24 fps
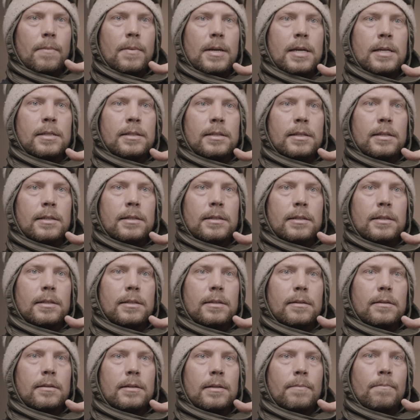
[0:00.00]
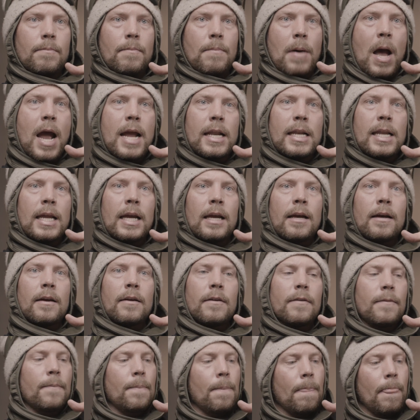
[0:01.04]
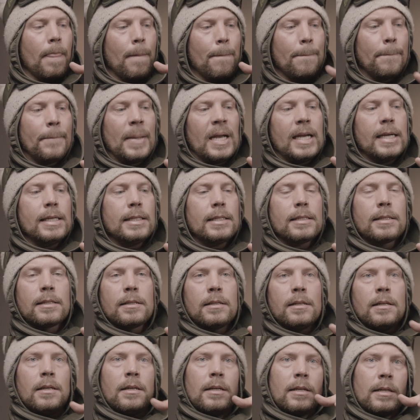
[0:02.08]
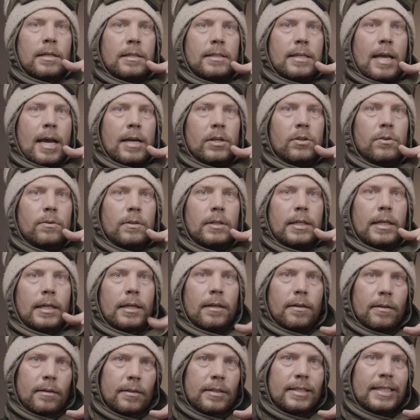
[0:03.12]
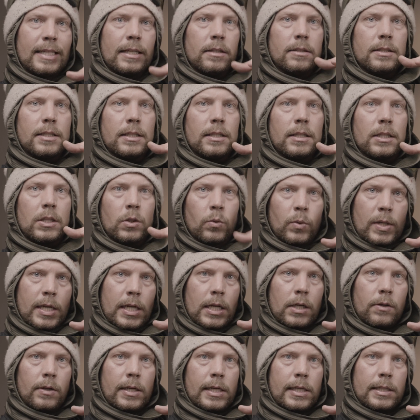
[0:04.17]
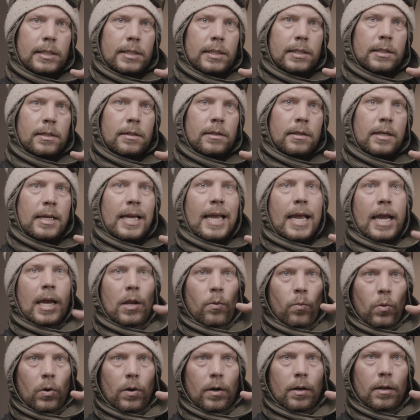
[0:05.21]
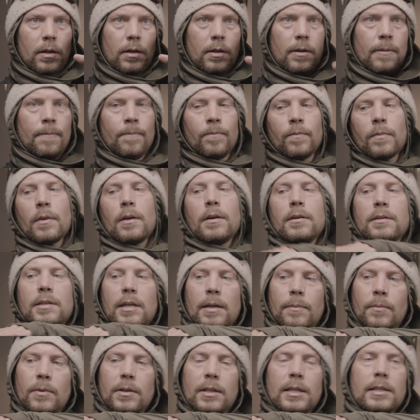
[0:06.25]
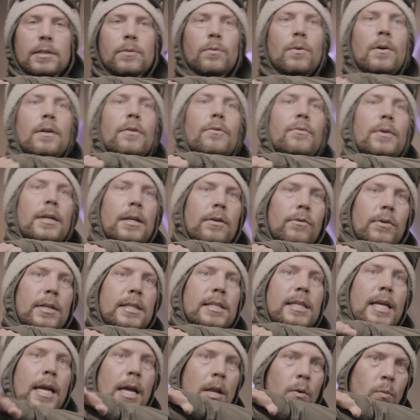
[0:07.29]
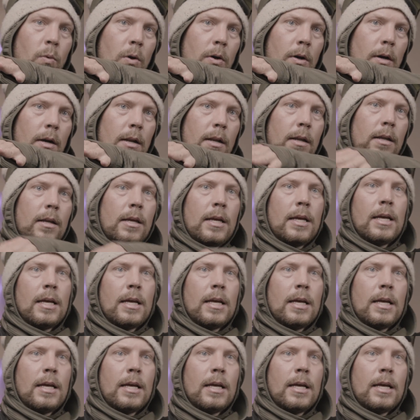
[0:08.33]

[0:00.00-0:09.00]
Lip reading: that means is the binding base is actually tilted 3 degrees inward. Same with this one, 3 degrees inward.